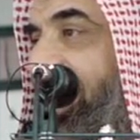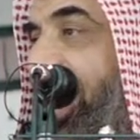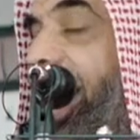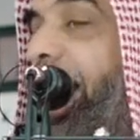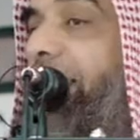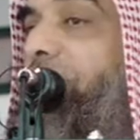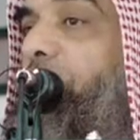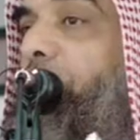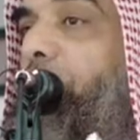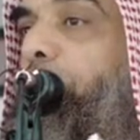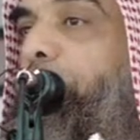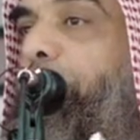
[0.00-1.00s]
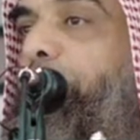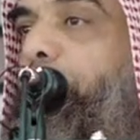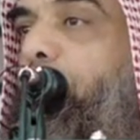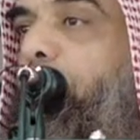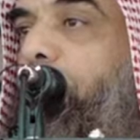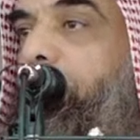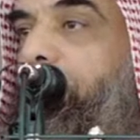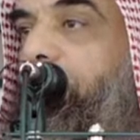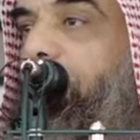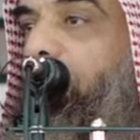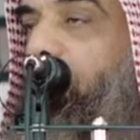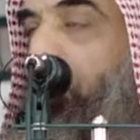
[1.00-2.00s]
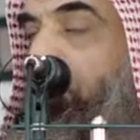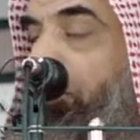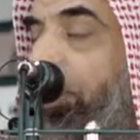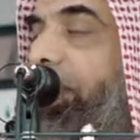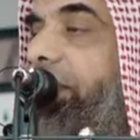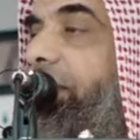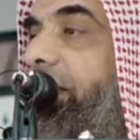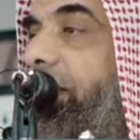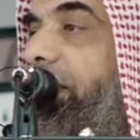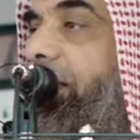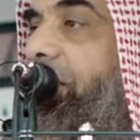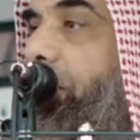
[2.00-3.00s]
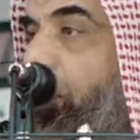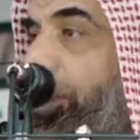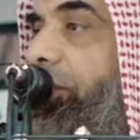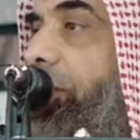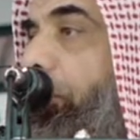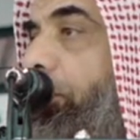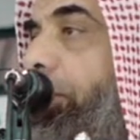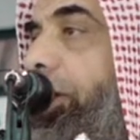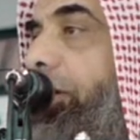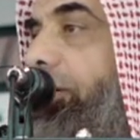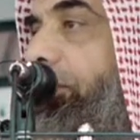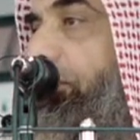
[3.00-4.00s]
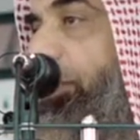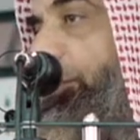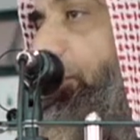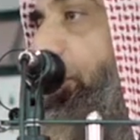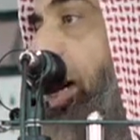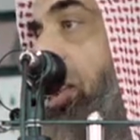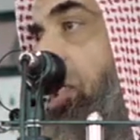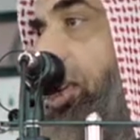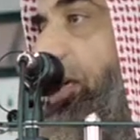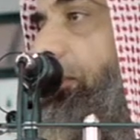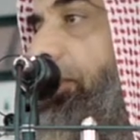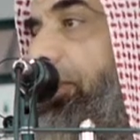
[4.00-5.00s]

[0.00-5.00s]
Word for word: and to perform or pray the Witr prayer before I sleep,